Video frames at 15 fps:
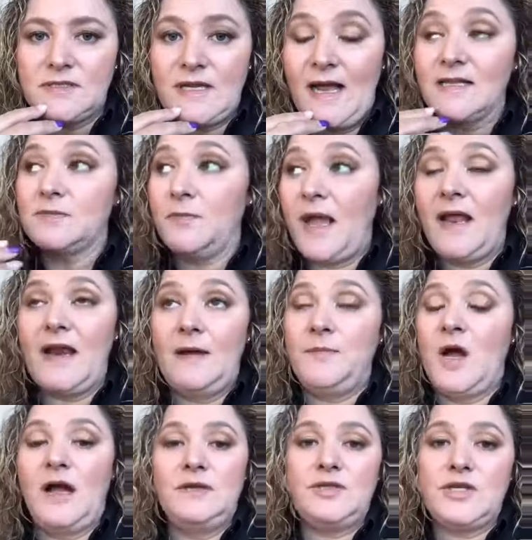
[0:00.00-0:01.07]
And I'm
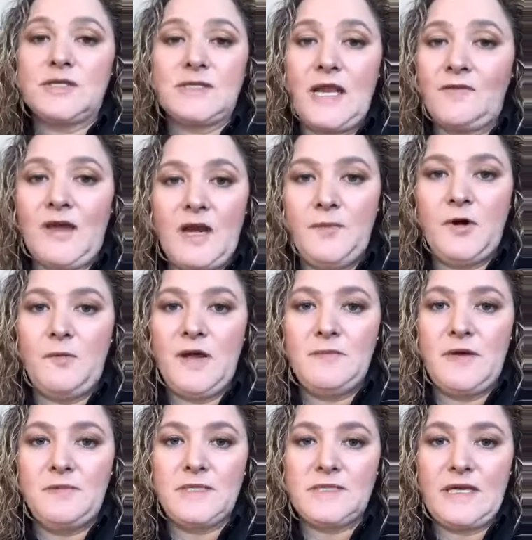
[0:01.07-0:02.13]
not just saying that about my
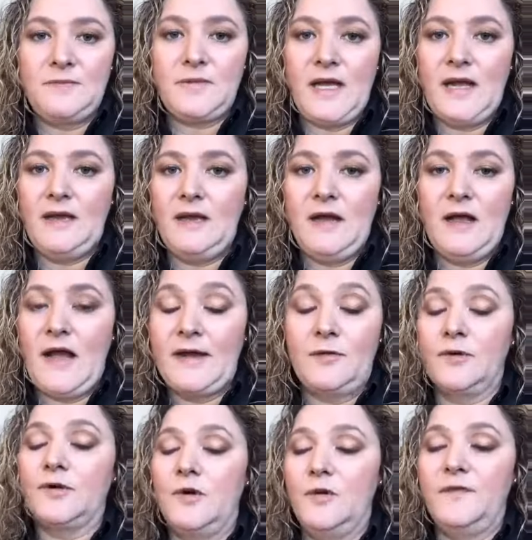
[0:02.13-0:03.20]
mom and stepdad. I
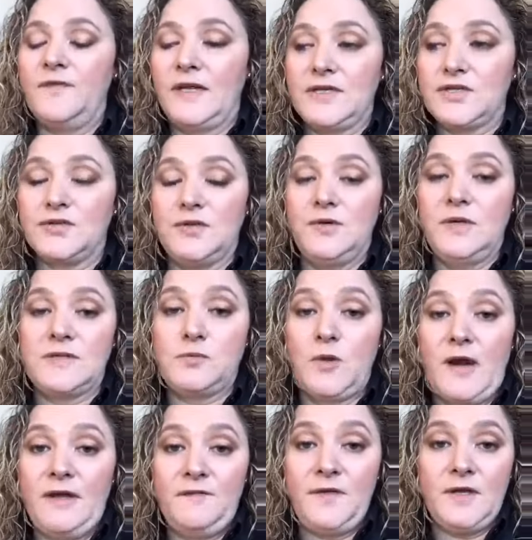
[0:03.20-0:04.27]
don't know if that's true. It's
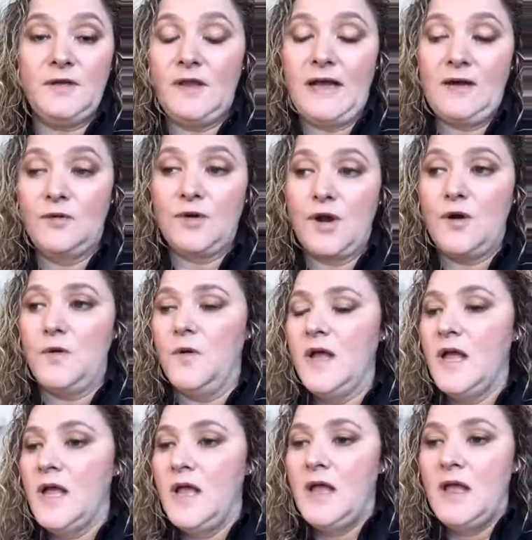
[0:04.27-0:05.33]
what I feel. I don't know.
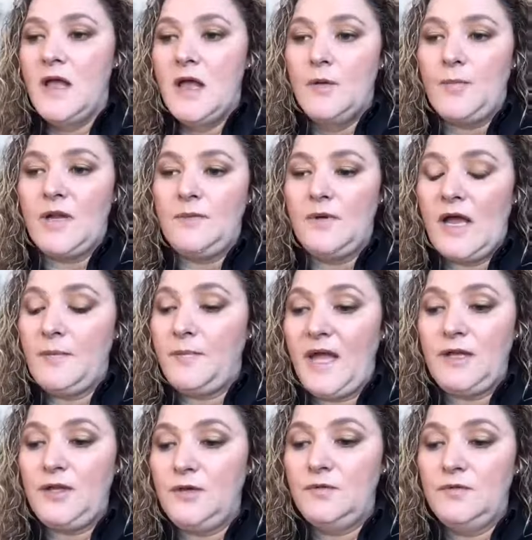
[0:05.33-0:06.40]
But I
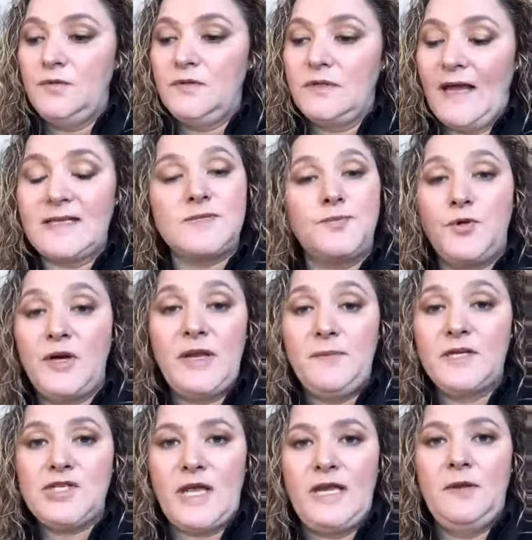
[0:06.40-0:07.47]
bet you that's pretty
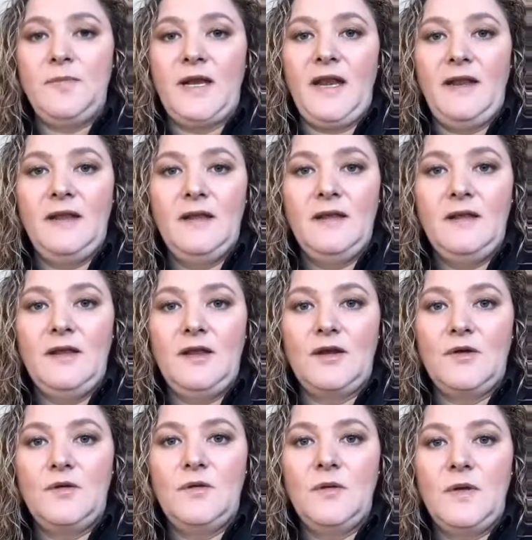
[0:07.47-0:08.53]
much anybody.
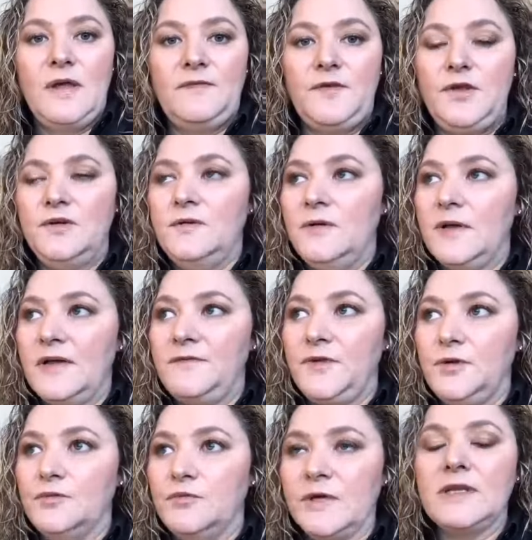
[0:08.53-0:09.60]
If
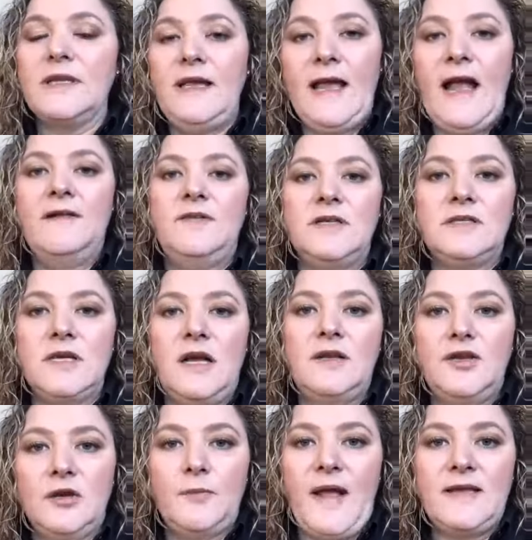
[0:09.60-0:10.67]
you really haven't
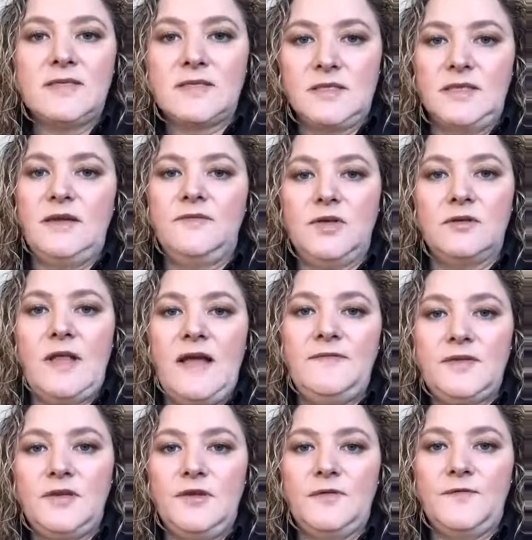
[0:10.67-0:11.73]
done your best to live your
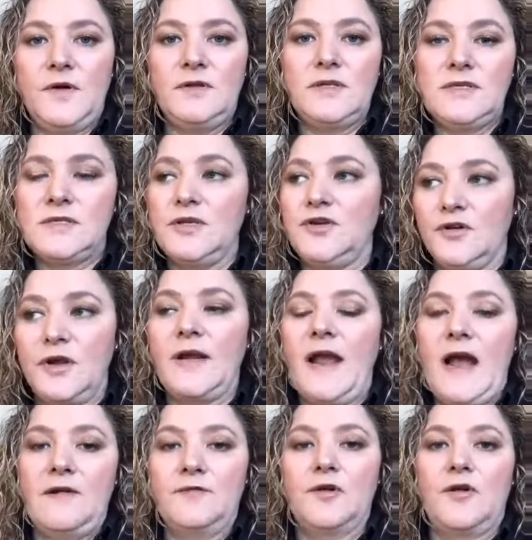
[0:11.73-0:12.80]
life to your fullest, you're going to
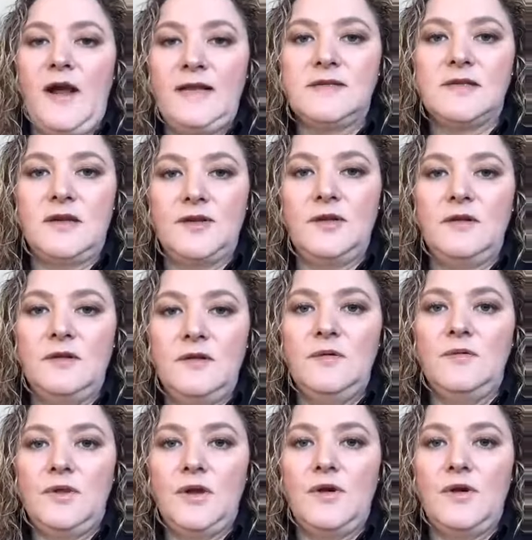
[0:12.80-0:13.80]
have regrets on,